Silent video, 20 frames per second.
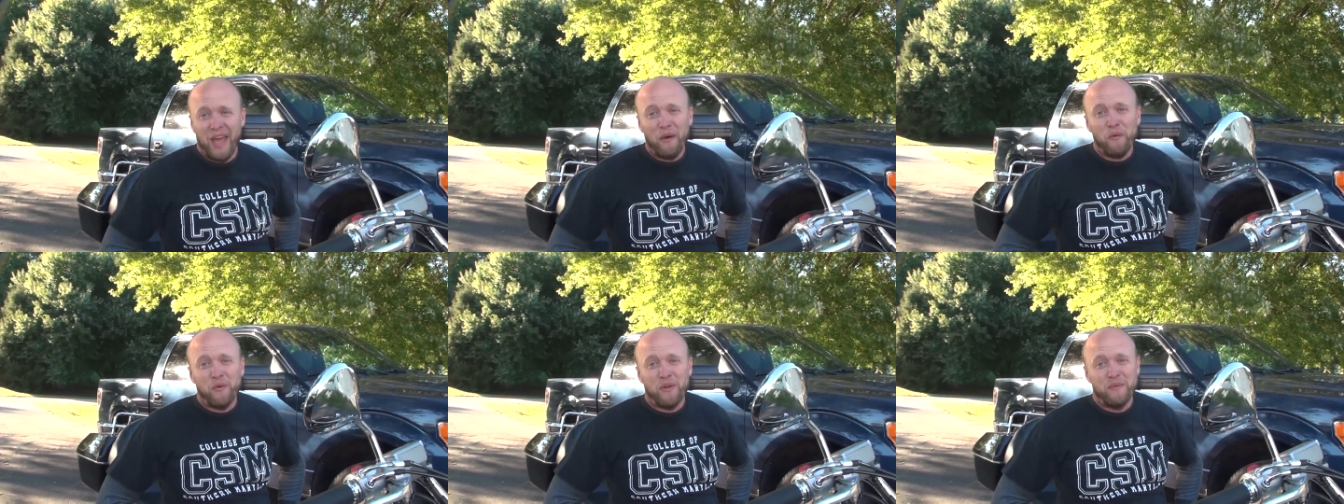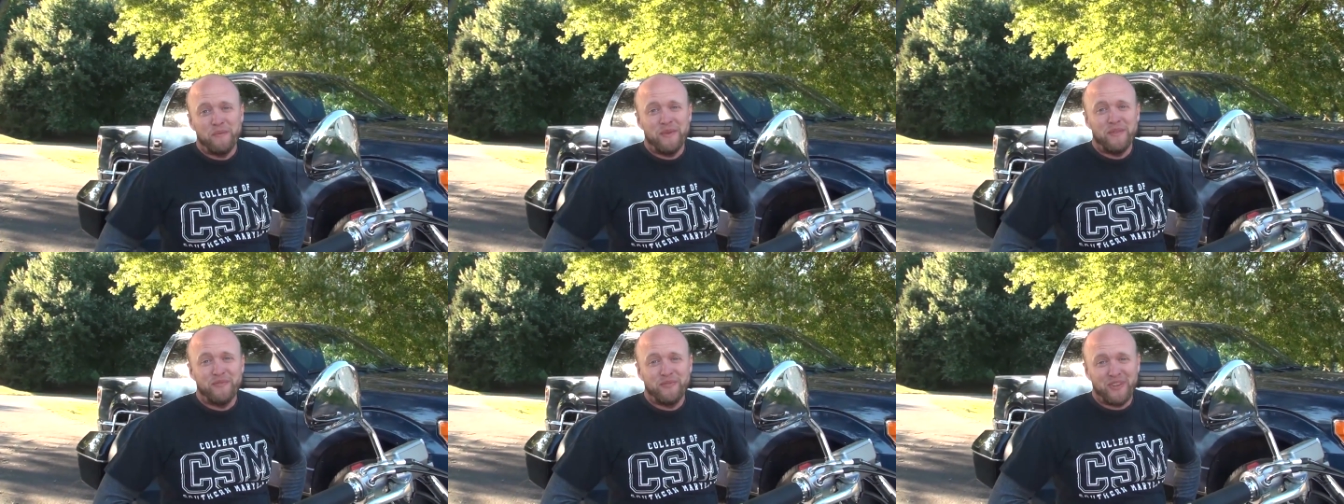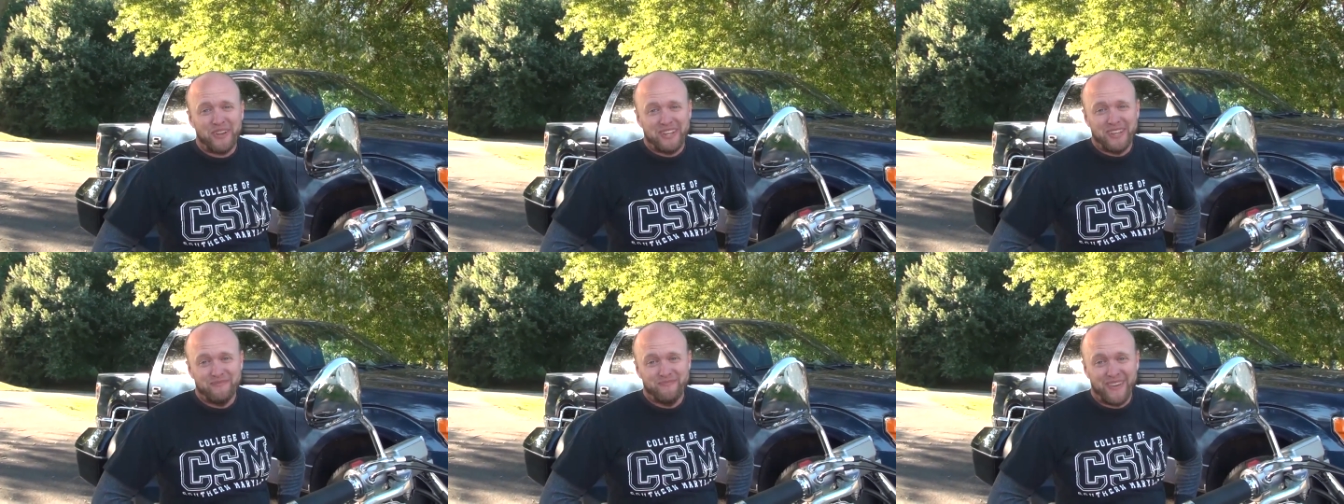that would have been
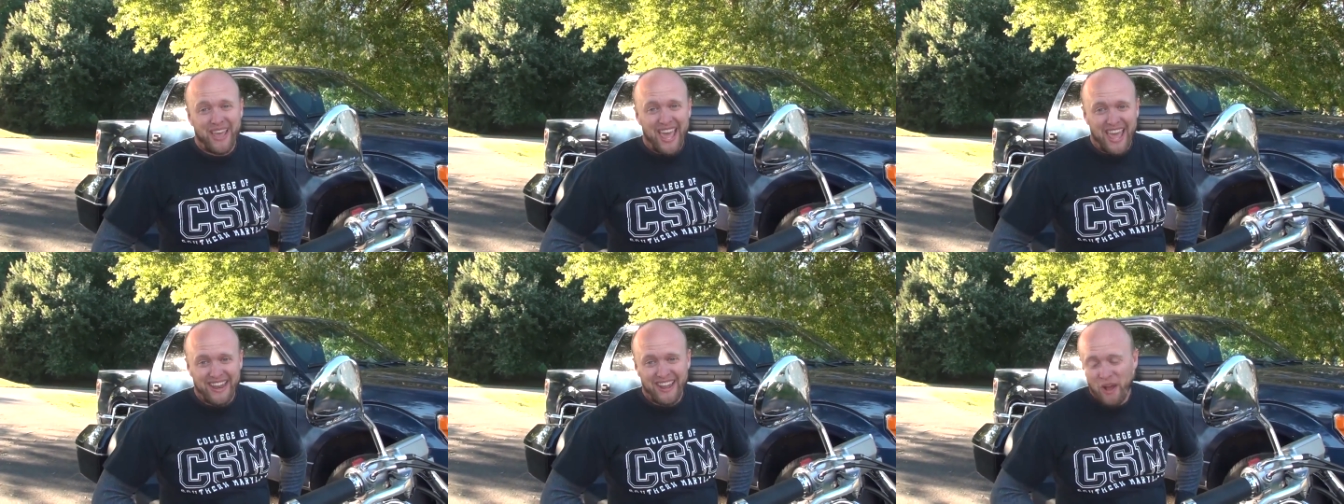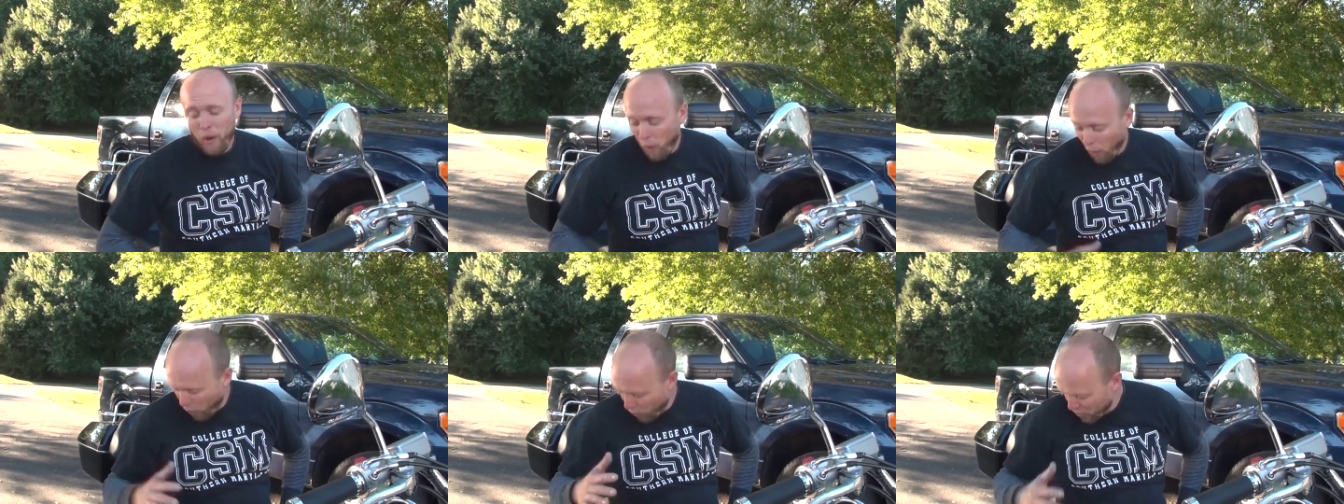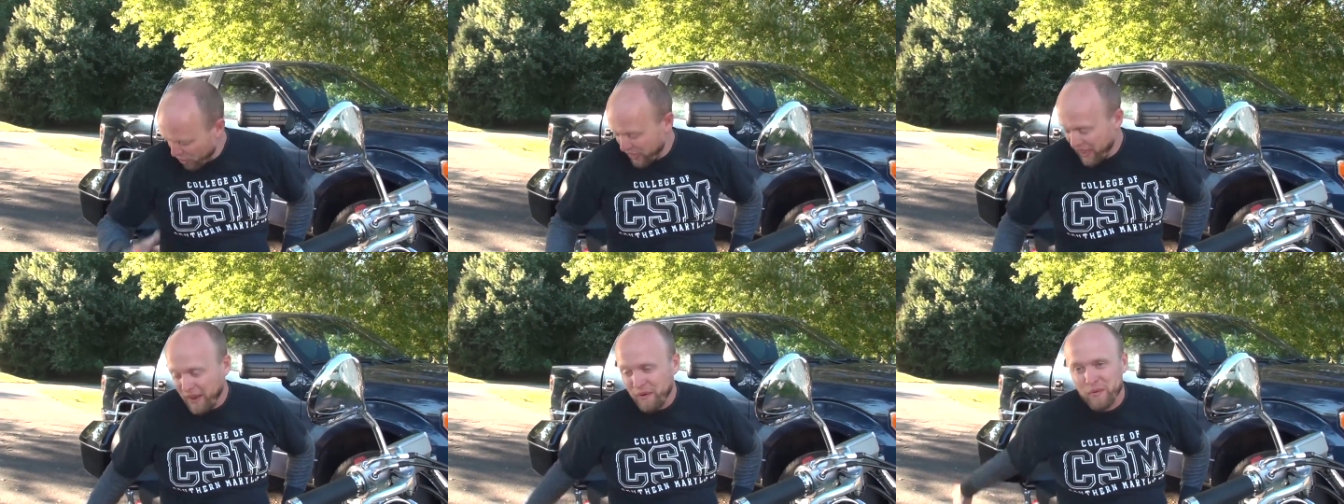fucking bad. That whole
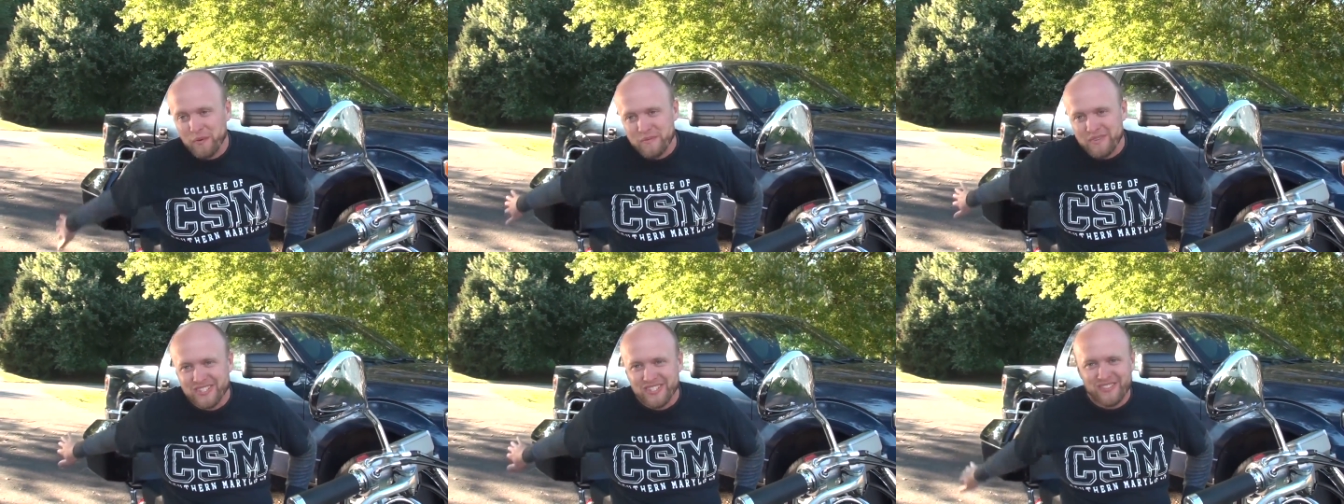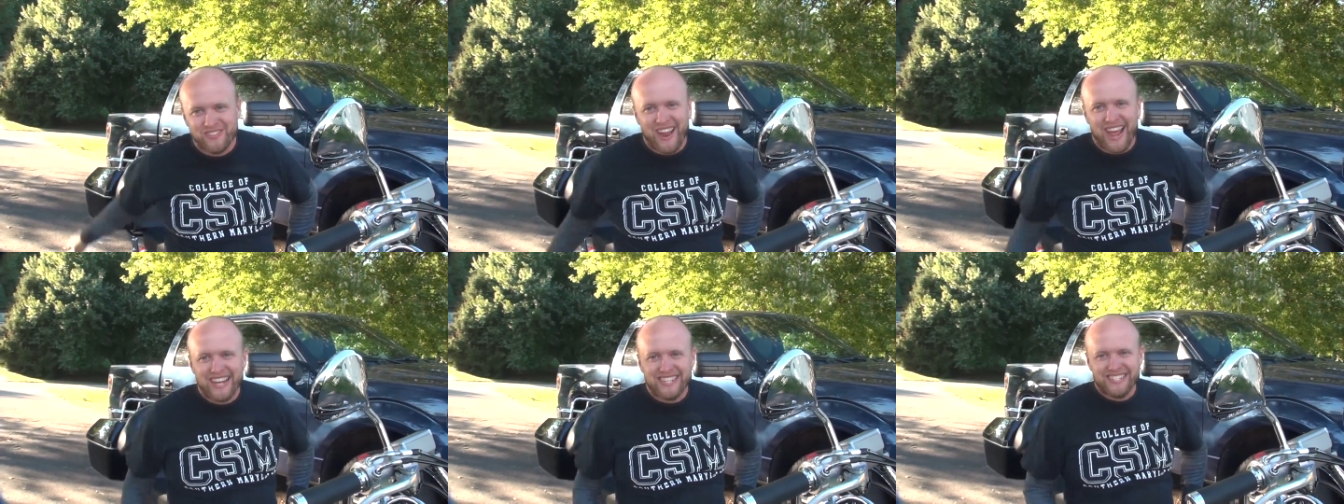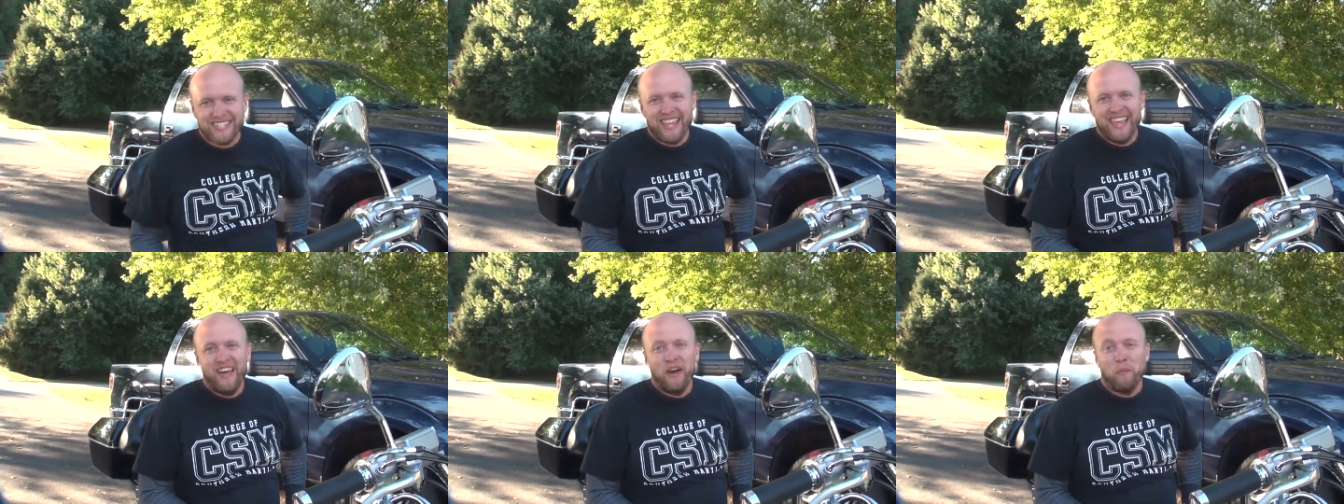thing would have been
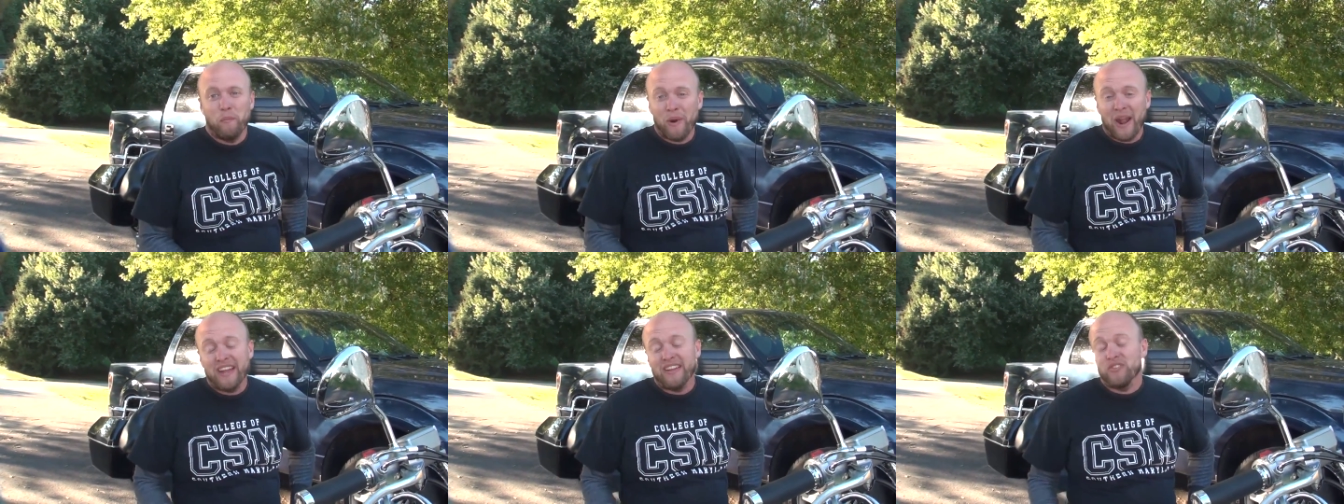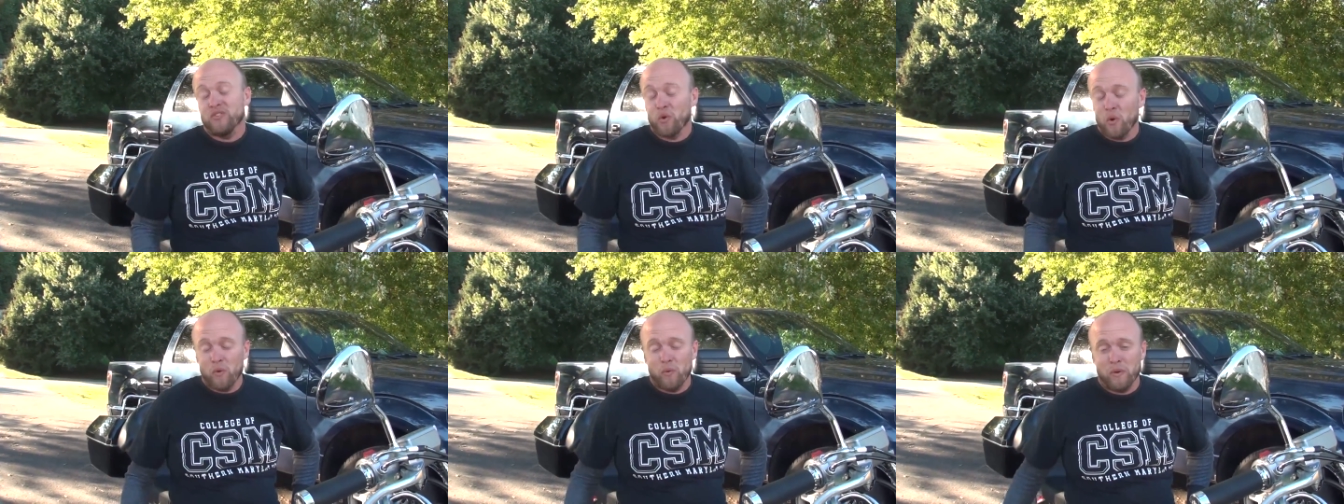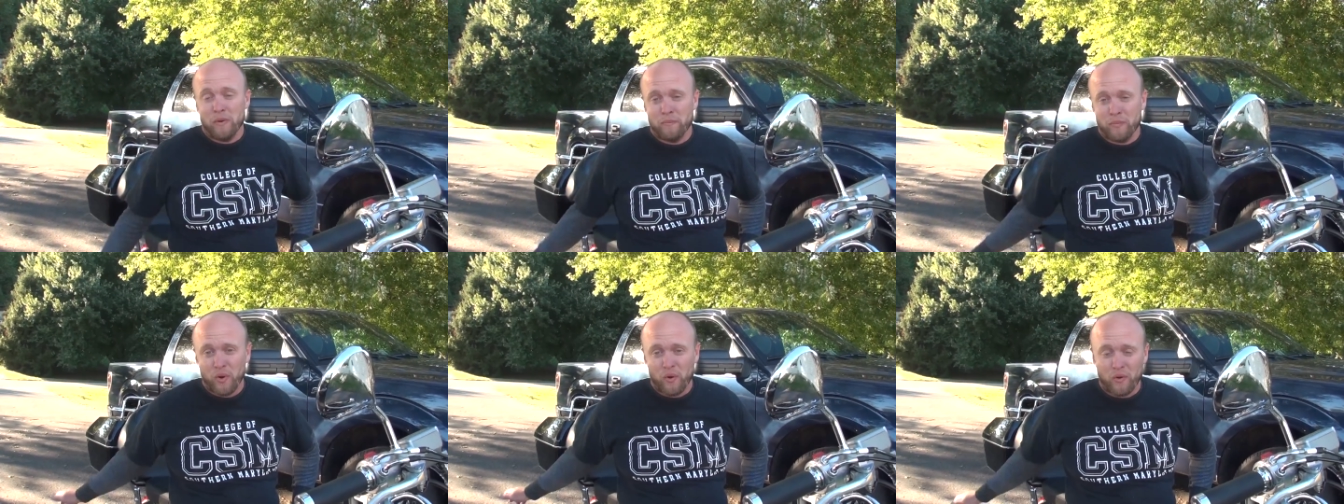scratched to hell. Probably the door
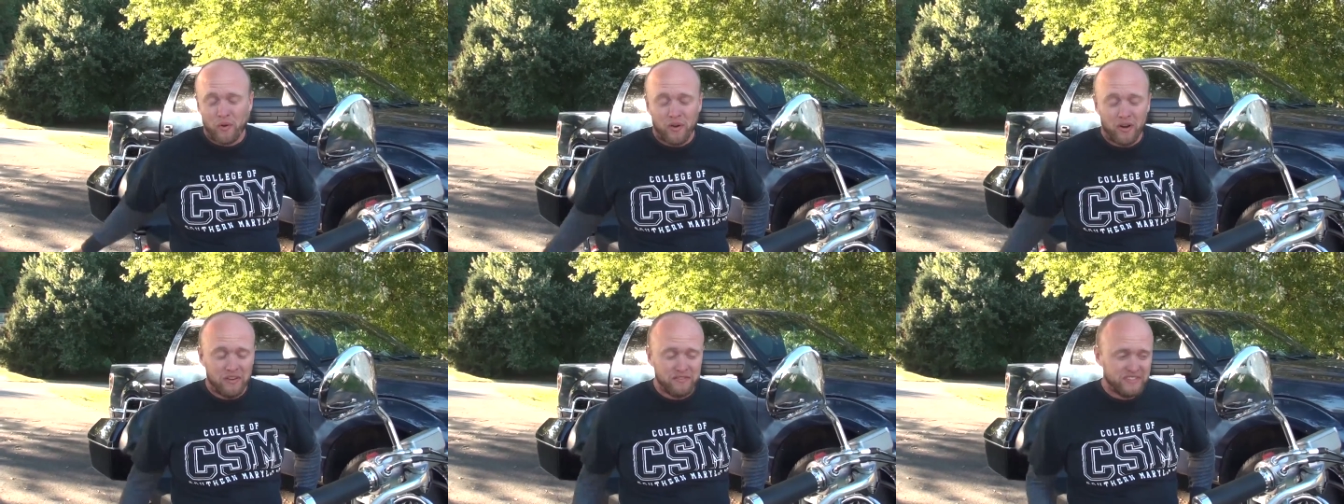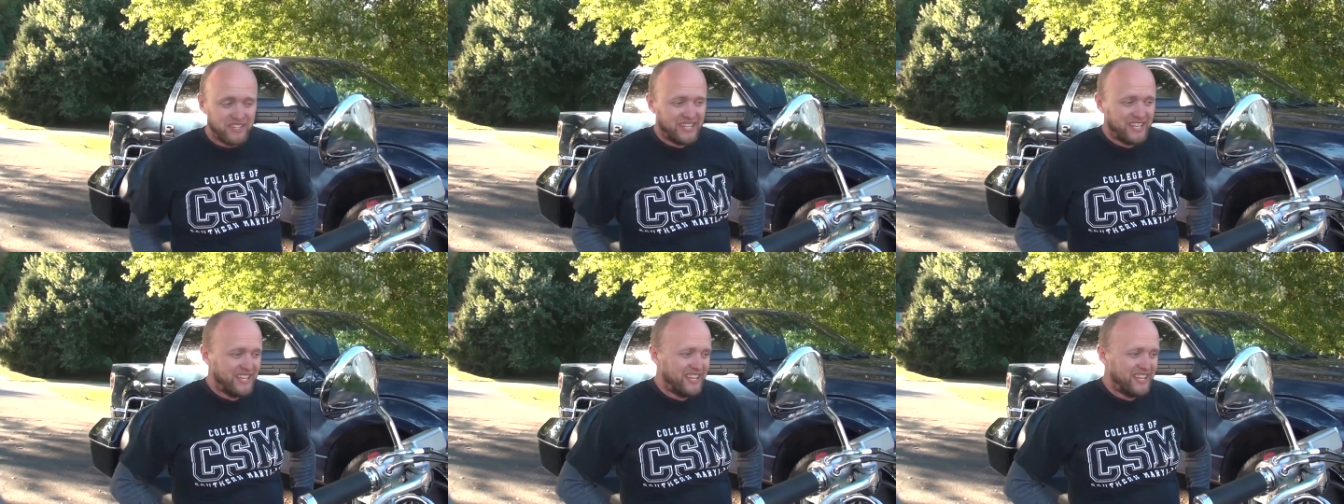would have broke off.